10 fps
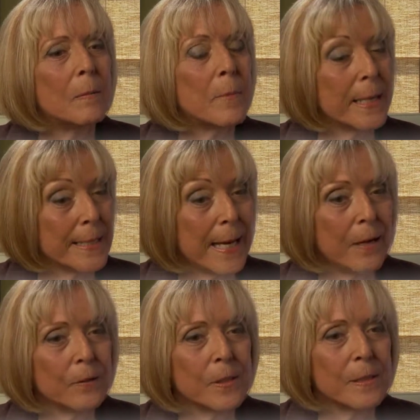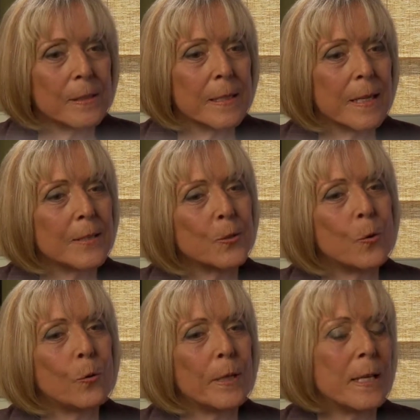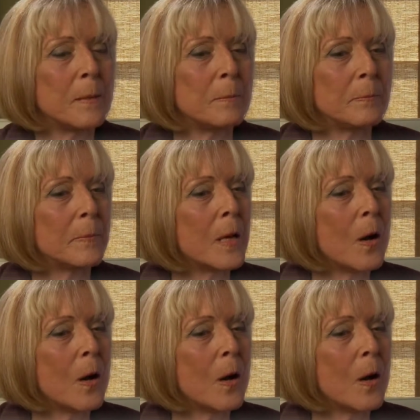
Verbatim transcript: my doubts, and I told him